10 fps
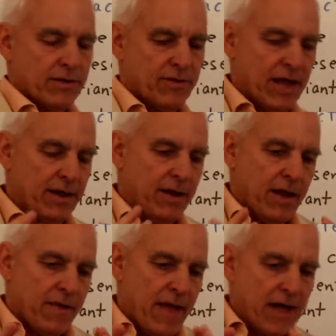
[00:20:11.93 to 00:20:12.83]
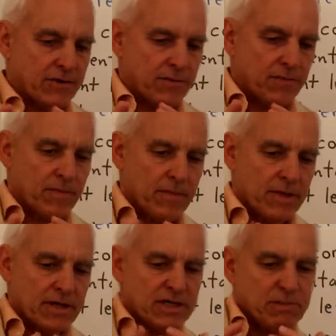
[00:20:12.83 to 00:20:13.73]
then that
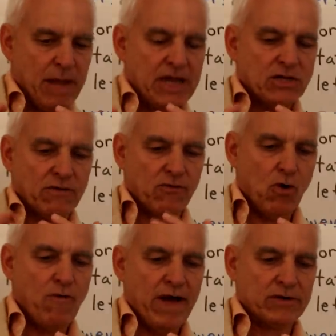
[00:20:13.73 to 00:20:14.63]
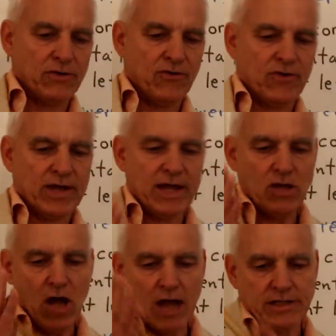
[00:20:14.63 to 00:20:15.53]
space of row vectors
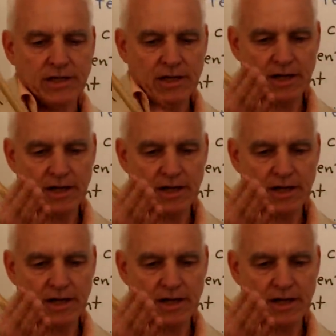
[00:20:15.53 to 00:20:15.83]
cannot,